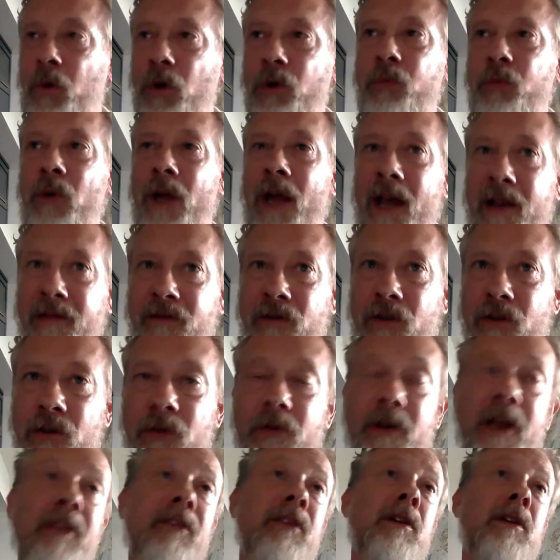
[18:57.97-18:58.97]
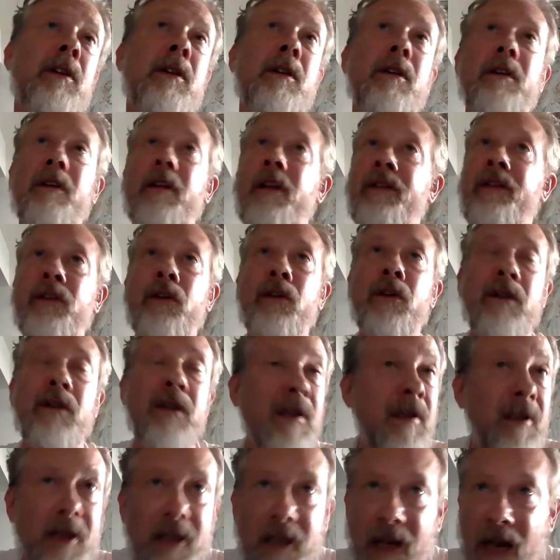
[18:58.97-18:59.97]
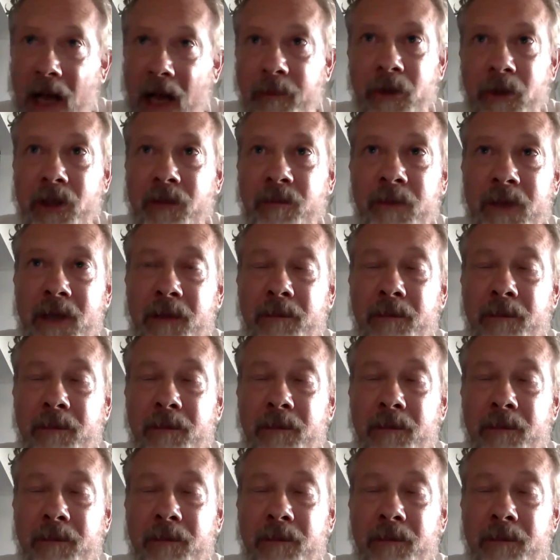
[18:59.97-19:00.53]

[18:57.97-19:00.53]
what we have to do, and the climate